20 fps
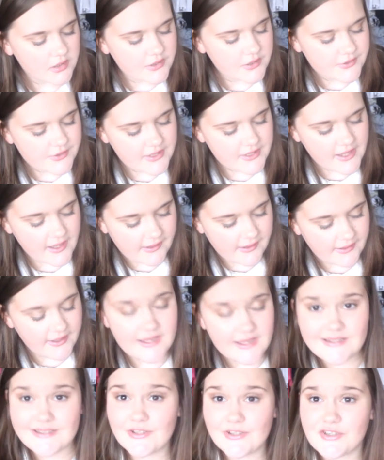So yeah,
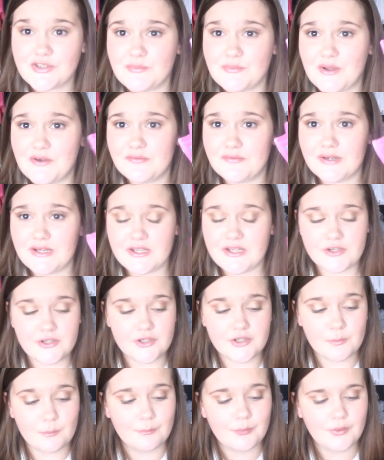it does smell really good,